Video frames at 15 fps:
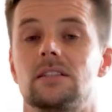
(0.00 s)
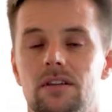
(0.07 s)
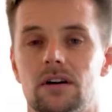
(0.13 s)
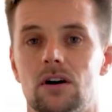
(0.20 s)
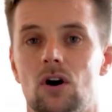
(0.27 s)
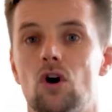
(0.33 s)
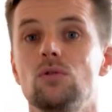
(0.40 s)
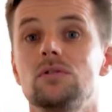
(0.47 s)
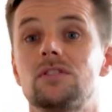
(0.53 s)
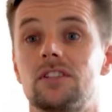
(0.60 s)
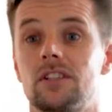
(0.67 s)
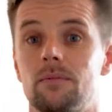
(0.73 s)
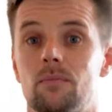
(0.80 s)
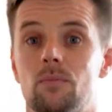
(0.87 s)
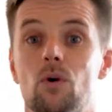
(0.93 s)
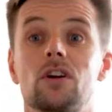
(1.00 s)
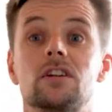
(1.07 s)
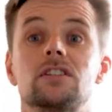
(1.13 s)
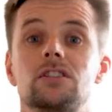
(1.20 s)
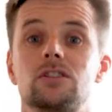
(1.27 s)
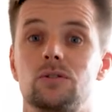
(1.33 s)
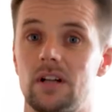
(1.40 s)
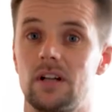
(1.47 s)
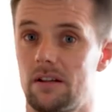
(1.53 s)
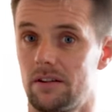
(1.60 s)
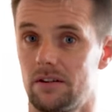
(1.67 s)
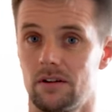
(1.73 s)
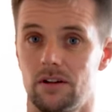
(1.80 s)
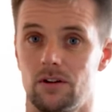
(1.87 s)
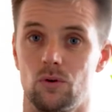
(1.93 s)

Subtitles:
The whole team works together.